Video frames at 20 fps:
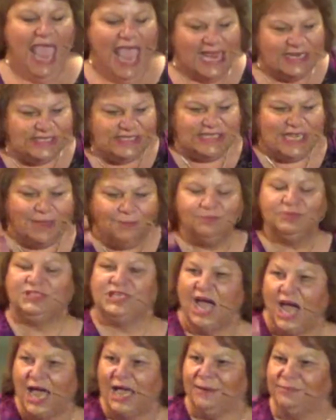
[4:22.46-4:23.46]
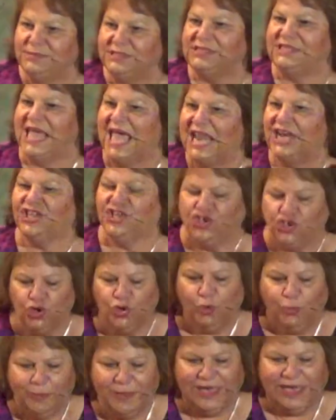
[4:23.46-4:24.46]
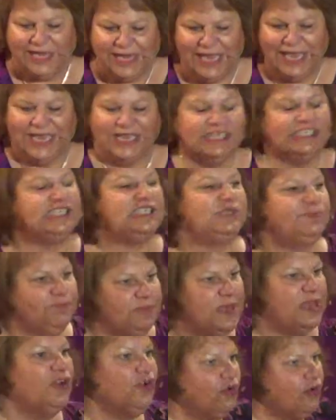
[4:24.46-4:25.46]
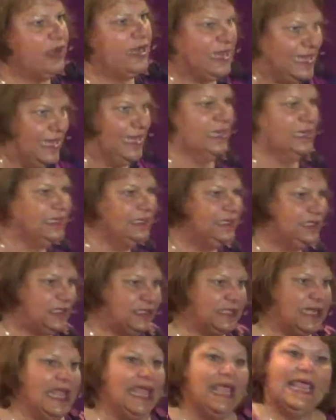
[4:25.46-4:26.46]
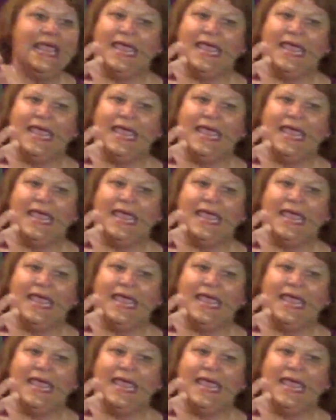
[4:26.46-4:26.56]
And sometimes that human experience